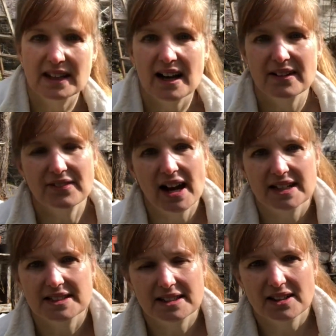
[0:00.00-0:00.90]
that I've
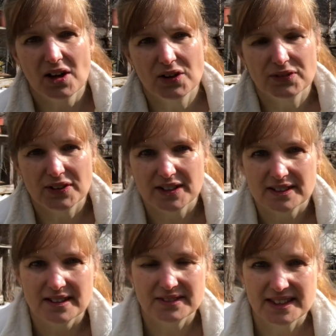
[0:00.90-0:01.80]
had over
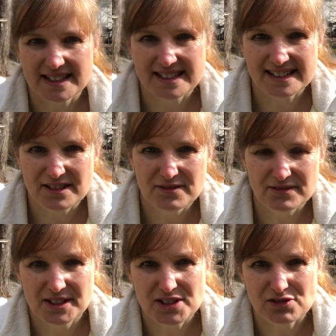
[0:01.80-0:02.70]
this
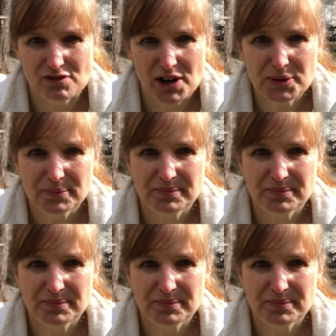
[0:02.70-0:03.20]
row,